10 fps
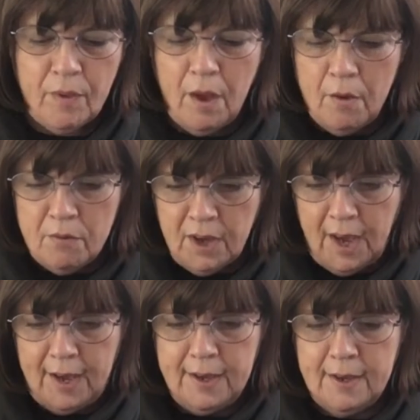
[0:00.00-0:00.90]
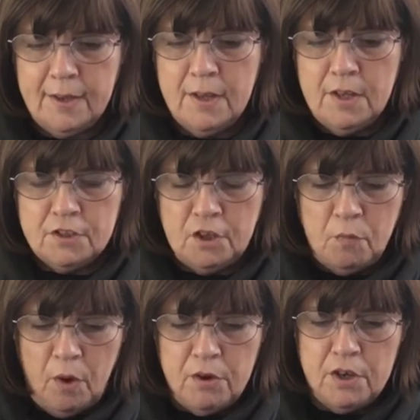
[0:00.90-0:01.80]
Okay, so
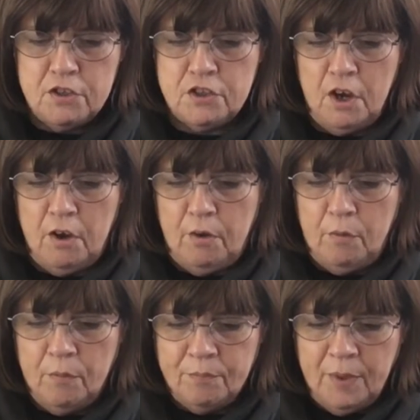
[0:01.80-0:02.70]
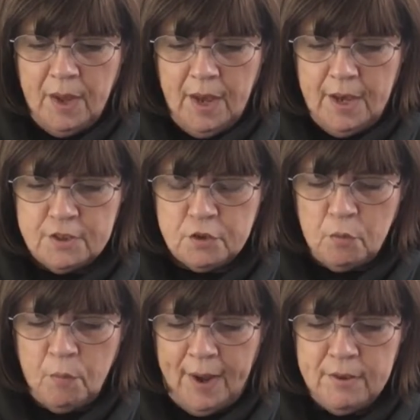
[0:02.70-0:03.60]
what you do is
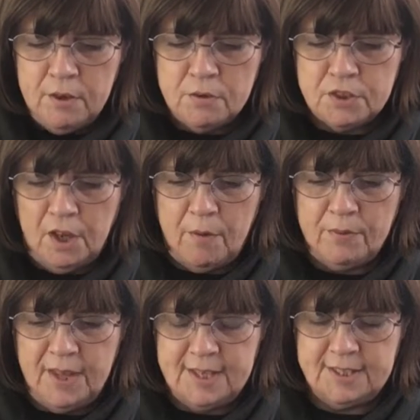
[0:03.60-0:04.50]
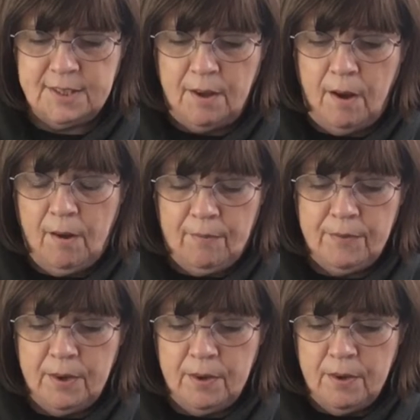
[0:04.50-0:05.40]
when you sew this on,
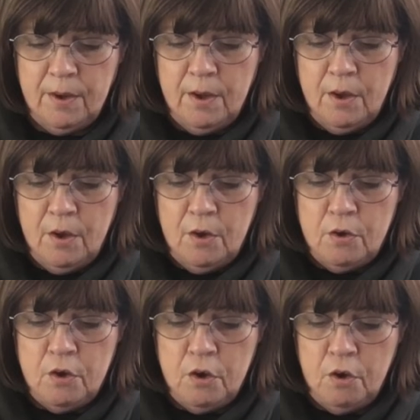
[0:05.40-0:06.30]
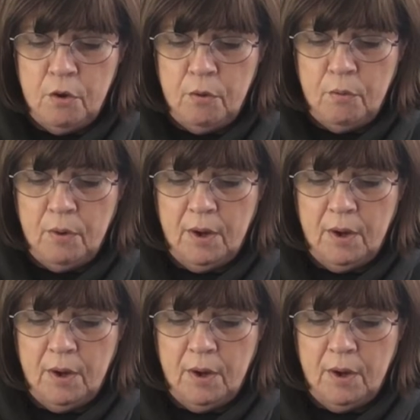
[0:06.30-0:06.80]
you